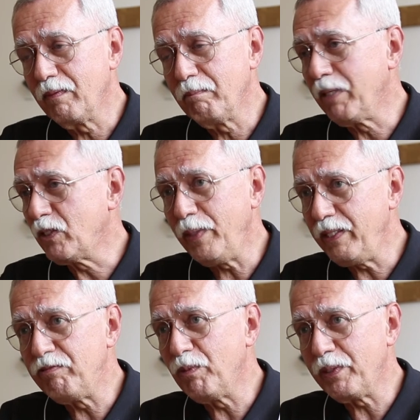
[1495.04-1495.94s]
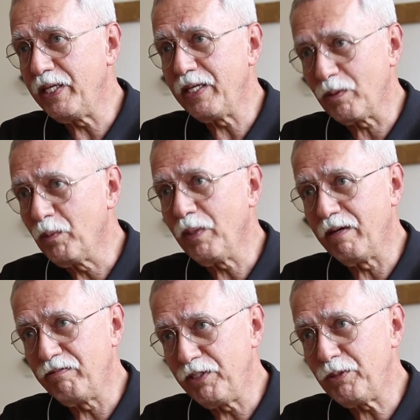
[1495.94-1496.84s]
By 2048, all
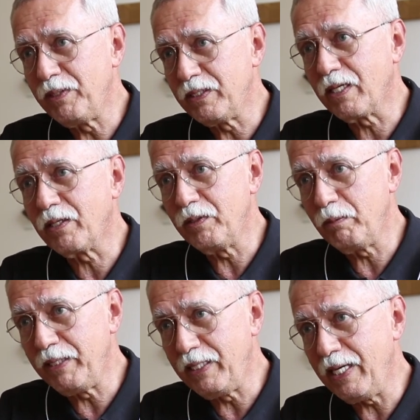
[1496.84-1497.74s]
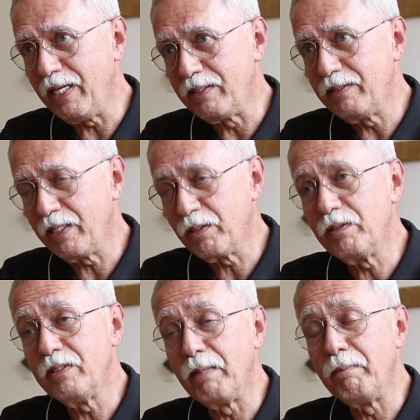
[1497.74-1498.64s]
our fisheries are going to be dead.
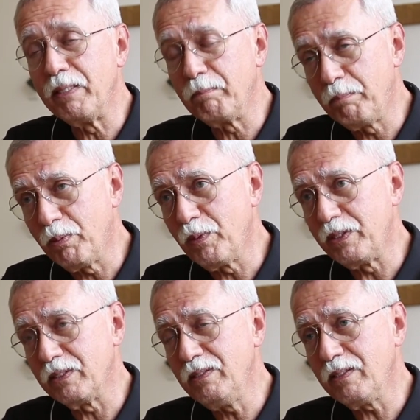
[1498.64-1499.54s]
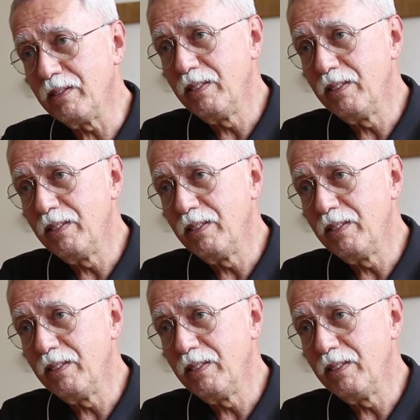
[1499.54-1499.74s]
They'd be poisoned